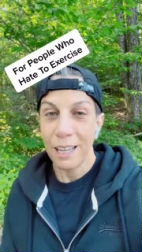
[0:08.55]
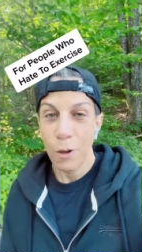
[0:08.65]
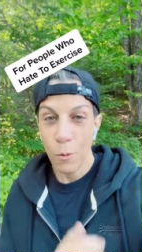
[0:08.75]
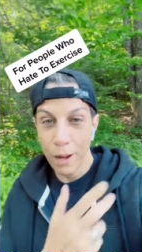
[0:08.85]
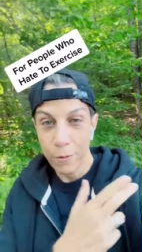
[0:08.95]

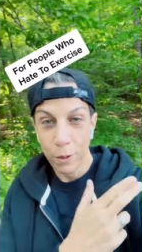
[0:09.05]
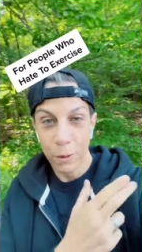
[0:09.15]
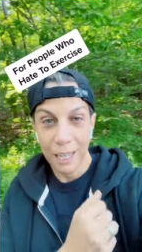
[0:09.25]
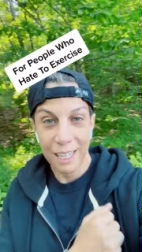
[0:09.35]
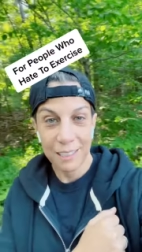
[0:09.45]
away for the
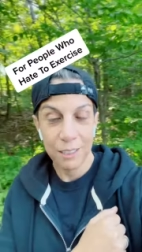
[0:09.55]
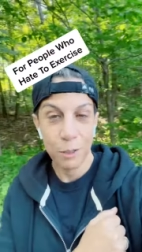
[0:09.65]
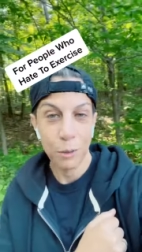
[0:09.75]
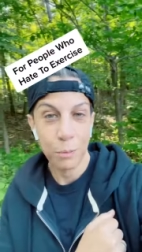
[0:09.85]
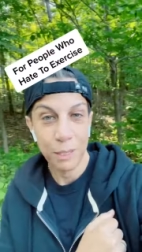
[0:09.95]
weekend
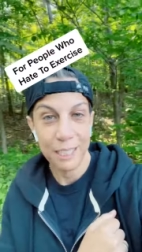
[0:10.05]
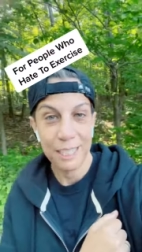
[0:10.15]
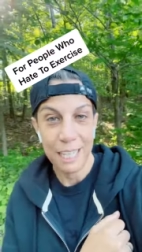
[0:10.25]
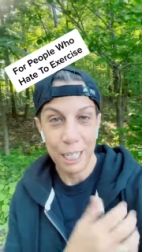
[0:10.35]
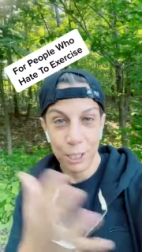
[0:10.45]
to a place in
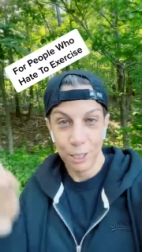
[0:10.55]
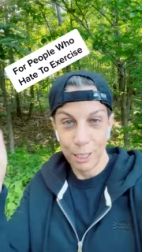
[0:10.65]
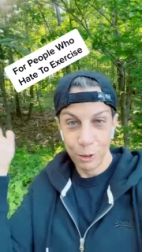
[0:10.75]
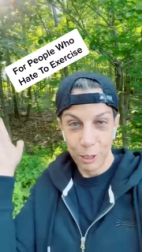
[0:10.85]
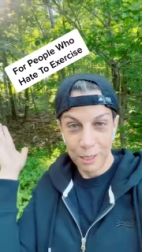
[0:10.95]
nature,
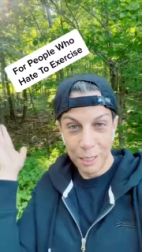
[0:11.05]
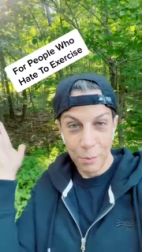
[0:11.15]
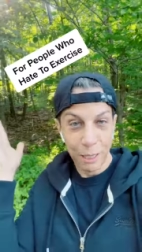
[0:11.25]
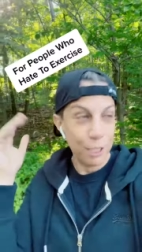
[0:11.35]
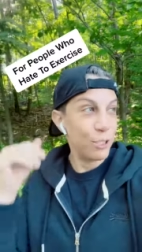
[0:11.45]
as you could see
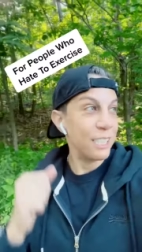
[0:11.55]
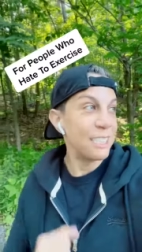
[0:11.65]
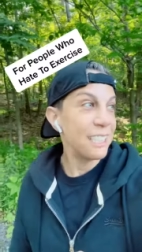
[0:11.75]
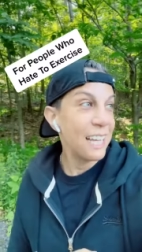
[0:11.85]
by the trees.